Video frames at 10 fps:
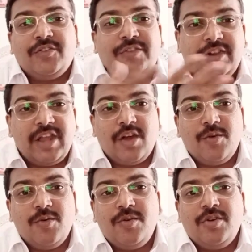So
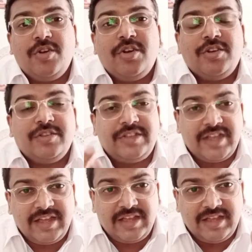now
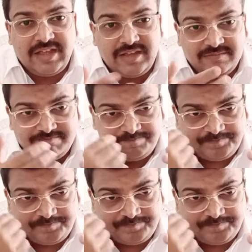the